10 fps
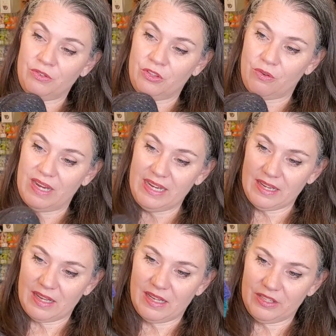the
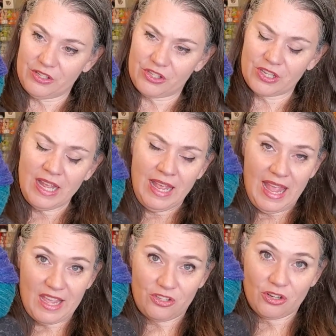gradient colors,
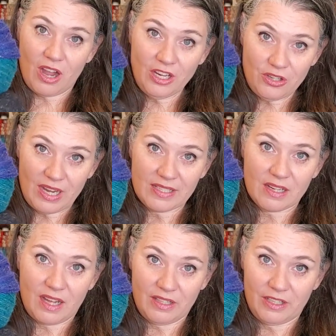as your contrast
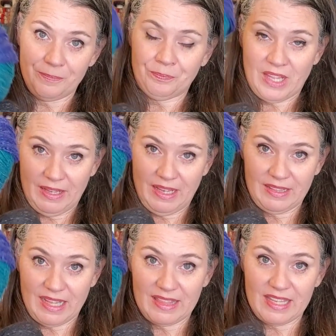color,
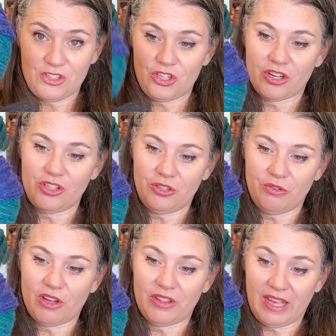and let this yarn do
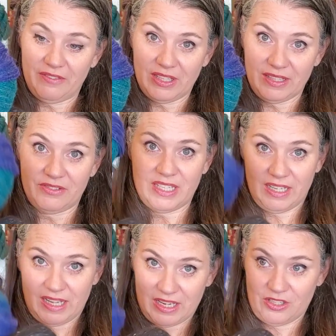all the heavy
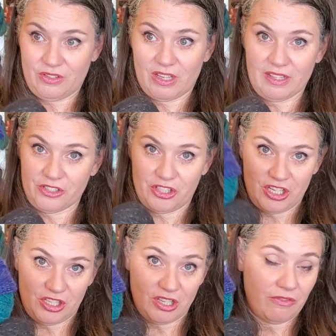lifting and do the color
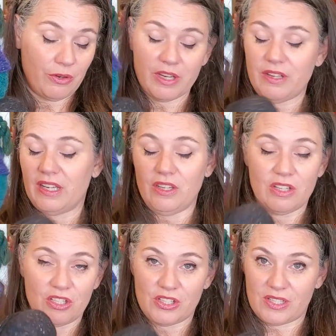changing for you, and you
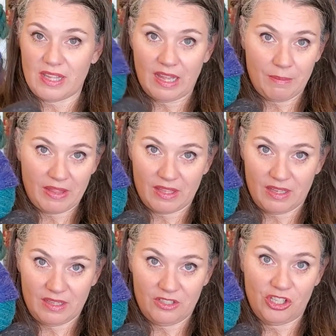can just think about
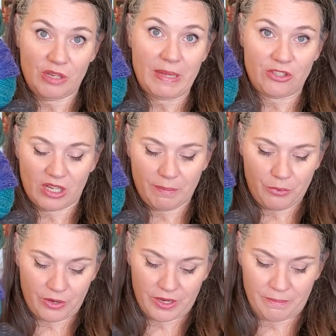the geometric
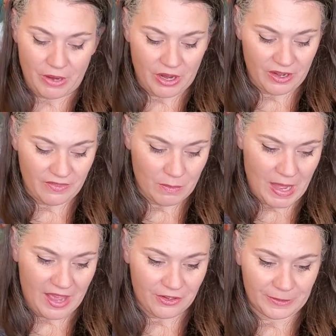part of the
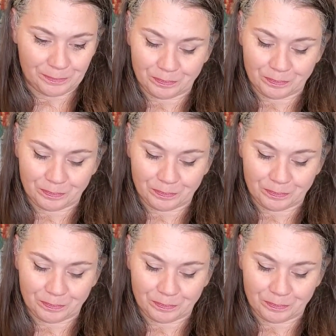pattern.